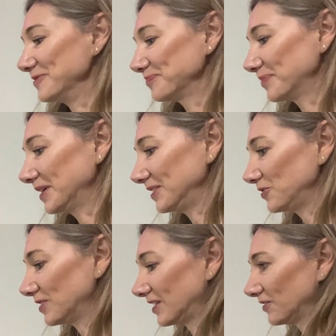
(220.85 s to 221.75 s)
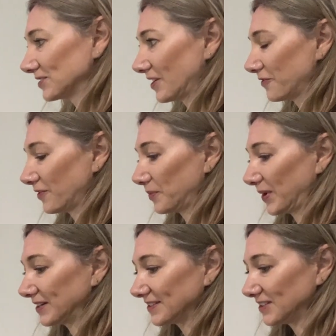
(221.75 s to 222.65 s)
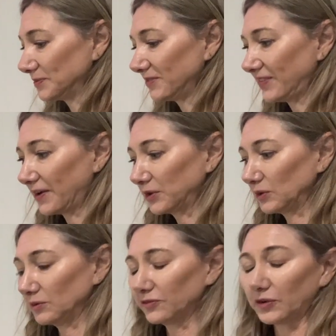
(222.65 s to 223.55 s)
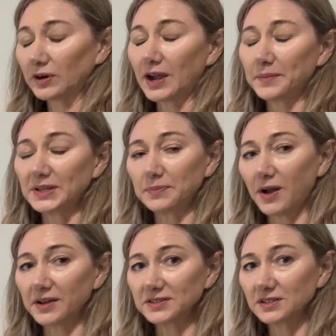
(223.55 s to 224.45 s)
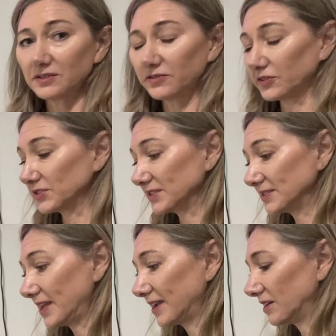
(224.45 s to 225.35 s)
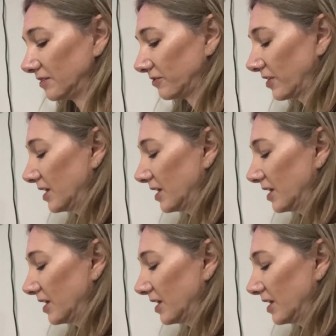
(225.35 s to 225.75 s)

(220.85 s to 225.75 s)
But you can give yourself a brand sentiment value for how many positive versus negative.